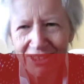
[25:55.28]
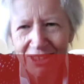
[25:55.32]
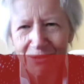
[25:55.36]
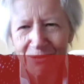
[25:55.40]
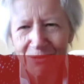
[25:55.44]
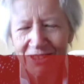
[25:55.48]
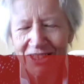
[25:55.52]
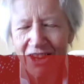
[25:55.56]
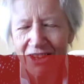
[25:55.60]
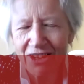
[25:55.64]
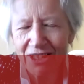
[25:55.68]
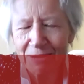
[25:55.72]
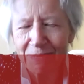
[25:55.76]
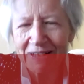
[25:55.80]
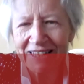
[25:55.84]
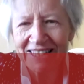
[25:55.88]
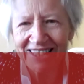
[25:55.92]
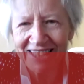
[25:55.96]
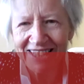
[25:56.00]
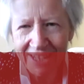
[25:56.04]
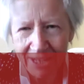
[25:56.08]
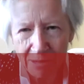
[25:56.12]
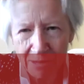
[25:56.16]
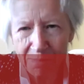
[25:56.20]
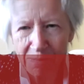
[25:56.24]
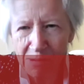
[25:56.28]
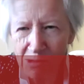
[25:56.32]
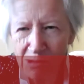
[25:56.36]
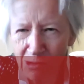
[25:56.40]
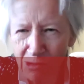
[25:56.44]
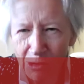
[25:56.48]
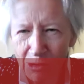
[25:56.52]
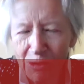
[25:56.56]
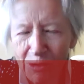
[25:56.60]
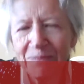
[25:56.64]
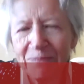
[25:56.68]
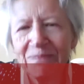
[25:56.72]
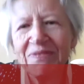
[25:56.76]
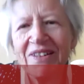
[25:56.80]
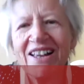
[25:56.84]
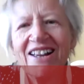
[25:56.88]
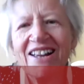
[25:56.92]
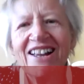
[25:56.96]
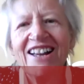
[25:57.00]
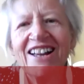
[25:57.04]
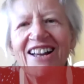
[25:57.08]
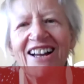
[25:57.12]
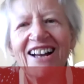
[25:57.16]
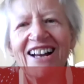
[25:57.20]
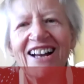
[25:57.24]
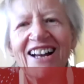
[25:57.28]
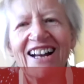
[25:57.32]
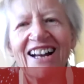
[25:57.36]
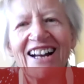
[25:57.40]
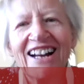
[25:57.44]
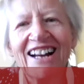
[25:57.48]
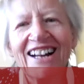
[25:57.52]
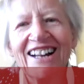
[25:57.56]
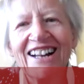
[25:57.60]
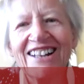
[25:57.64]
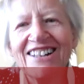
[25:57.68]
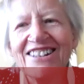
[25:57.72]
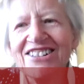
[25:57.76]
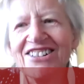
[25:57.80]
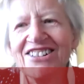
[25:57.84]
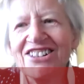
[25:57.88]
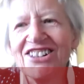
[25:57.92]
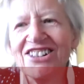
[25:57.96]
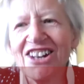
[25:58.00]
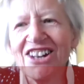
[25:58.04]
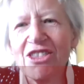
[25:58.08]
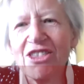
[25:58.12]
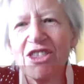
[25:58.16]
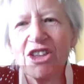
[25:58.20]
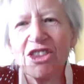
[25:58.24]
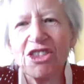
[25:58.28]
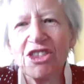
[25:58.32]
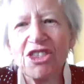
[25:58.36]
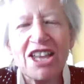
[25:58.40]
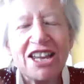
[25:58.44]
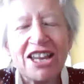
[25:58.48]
was going to be Singapore. And the thing